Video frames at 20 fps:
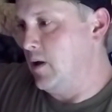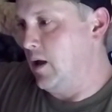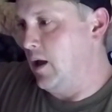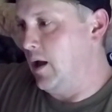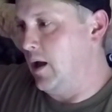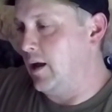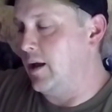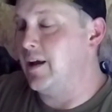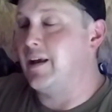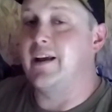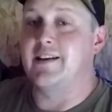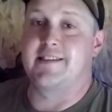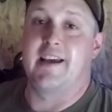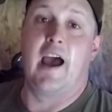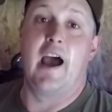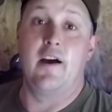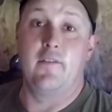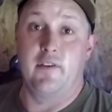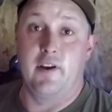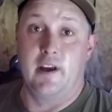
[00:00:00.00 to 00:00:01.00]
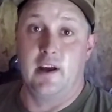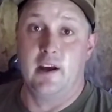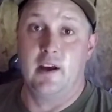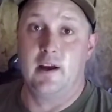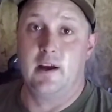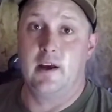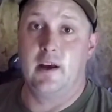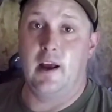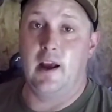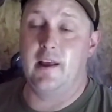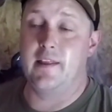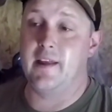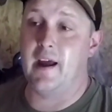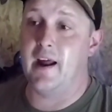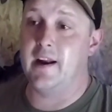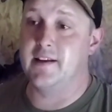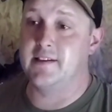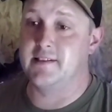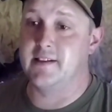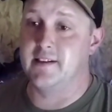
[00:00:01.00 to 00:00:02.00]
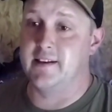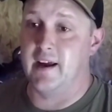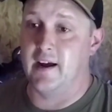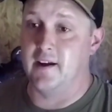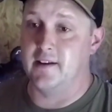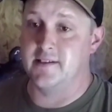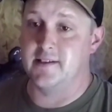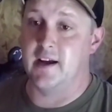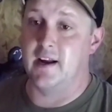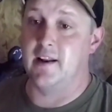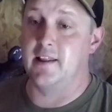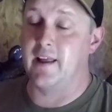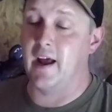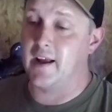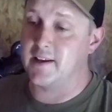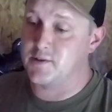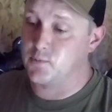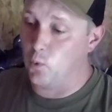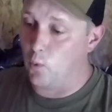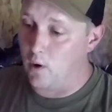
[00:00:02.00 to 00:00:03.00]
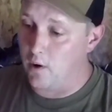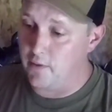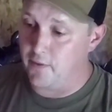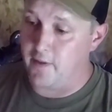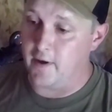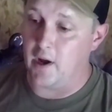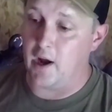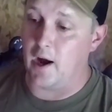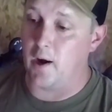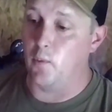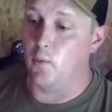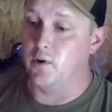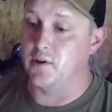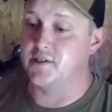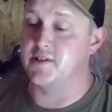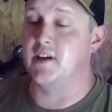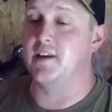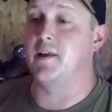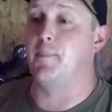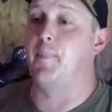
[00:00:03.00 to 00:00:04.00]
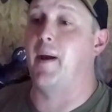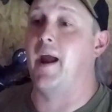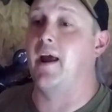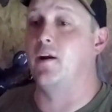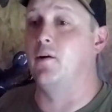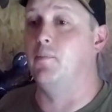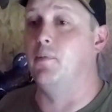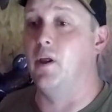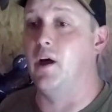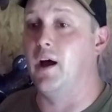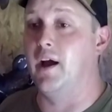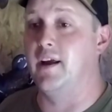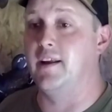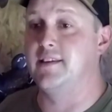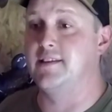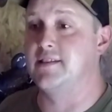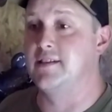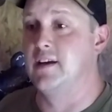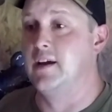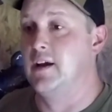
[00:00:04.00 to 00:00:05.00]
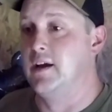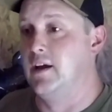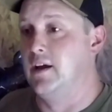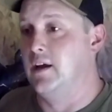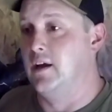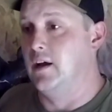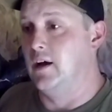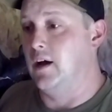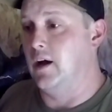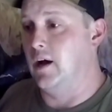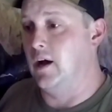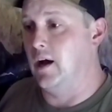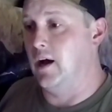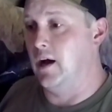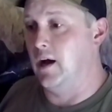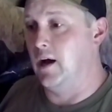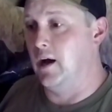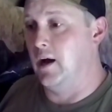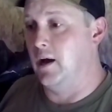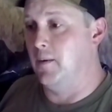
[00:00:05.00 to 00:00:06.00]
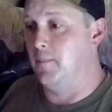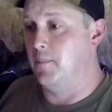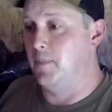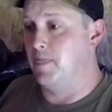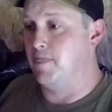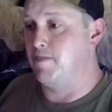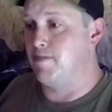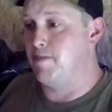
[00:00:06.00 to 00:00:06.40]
it gets heavy, and that is the downside. And that's one thing I will say the panel blinds are